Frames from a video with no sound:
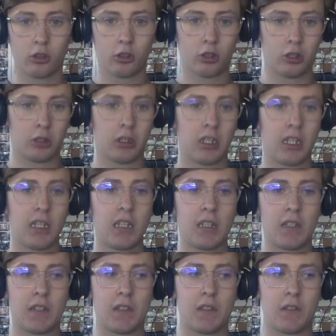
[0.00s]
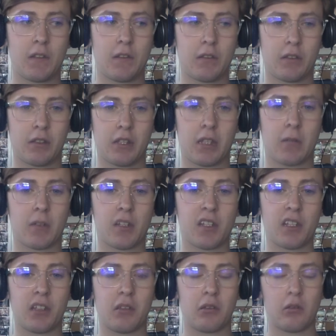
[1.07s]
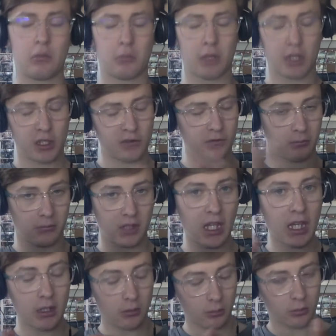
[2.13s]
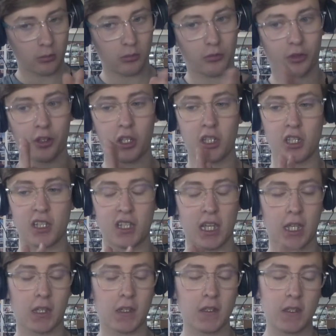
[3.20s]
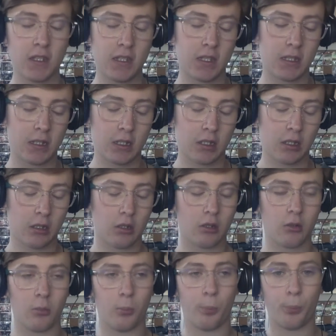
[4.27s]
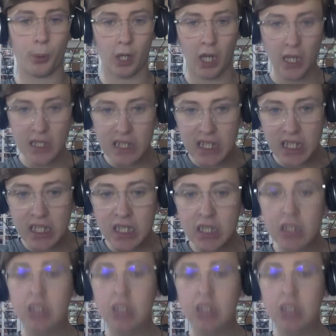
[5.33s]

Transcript: Alright. There wasn't much from that 30 seconds. But